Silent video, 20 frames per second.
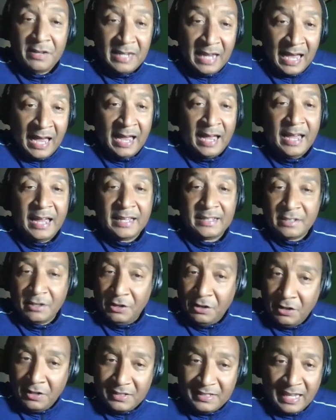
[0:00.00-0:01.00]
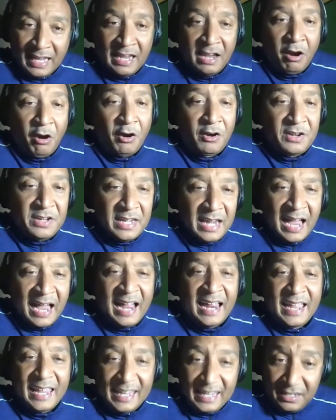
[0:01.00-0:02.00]
not. They are not
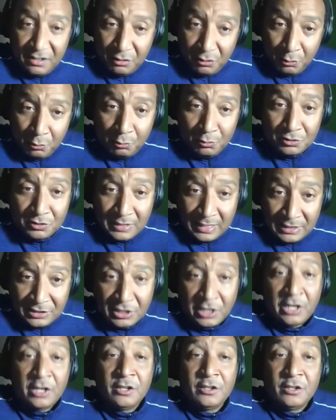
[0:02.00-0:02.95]
a news station.